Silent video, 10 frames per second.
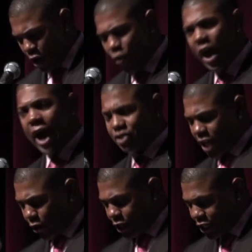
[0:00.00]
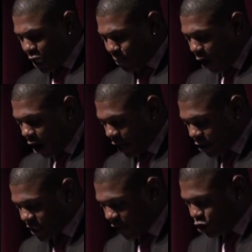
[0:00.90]
Reactionary Tea
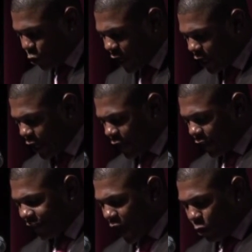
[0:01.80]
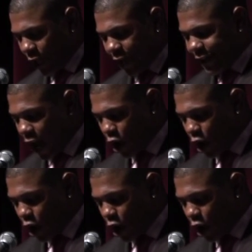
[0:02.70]
Partiers have tweeted that they will, and I